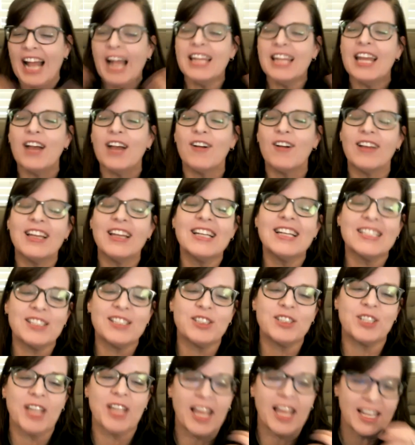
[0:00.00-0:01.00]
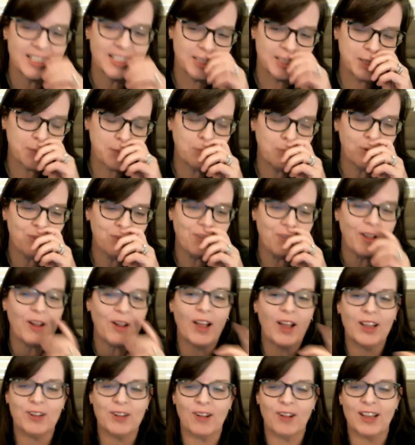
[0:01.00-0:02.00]
no, it has changed. To be fair,
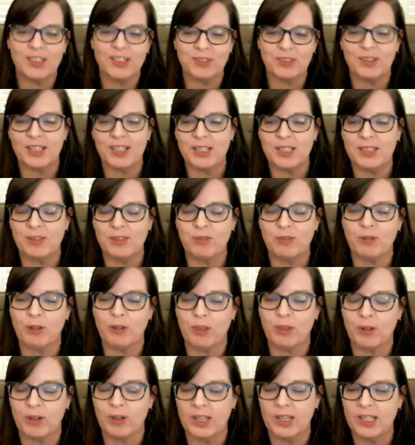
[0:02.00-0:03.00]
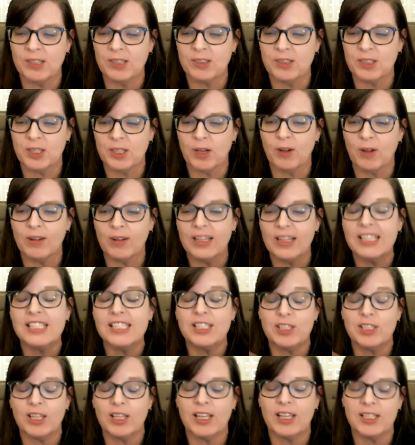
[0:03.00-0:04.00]
I graduated over 30 years ago and
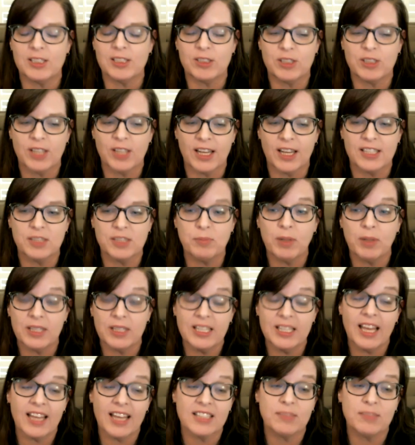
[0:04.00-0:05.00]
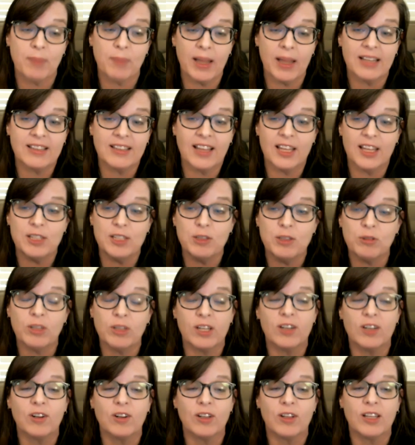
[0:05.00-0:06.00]
it's changed. But yes, back then you
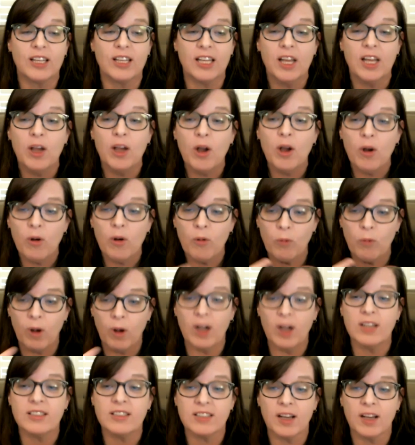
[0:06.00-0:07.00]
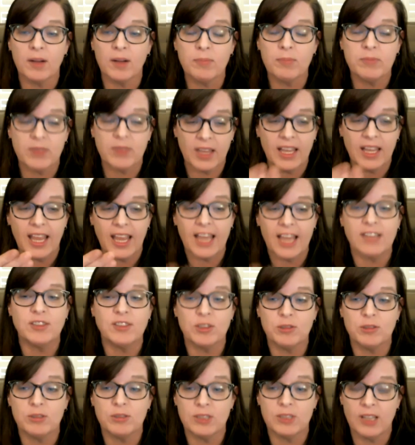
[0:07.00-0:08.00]
literally walked up, they
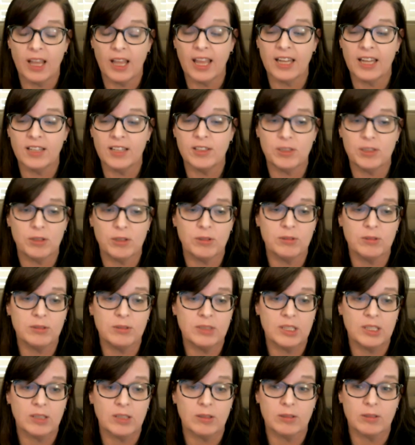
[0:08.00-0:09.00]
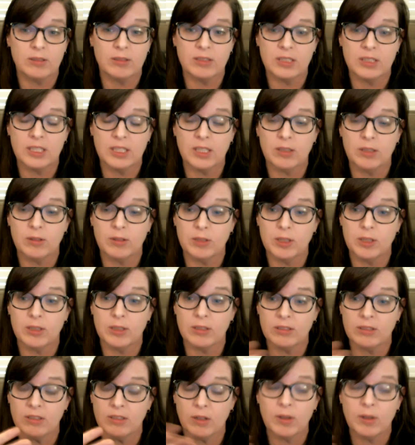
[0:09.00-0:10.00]
handed you
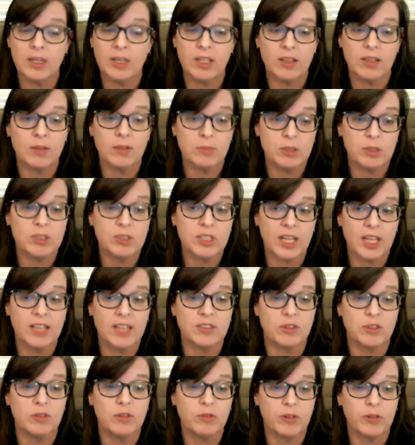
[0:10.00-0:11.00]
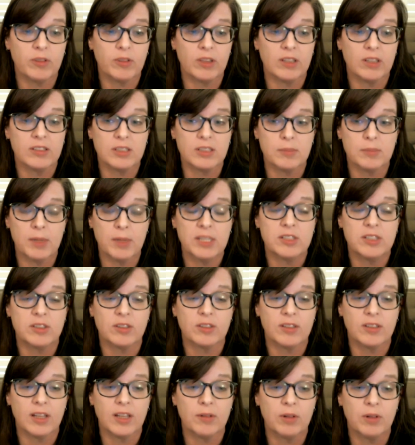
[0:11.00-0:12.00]
your curriculum, your schedule for the
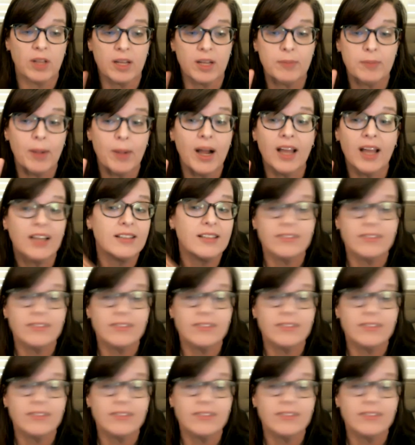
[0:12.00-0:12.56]
semester, and they were like, bye.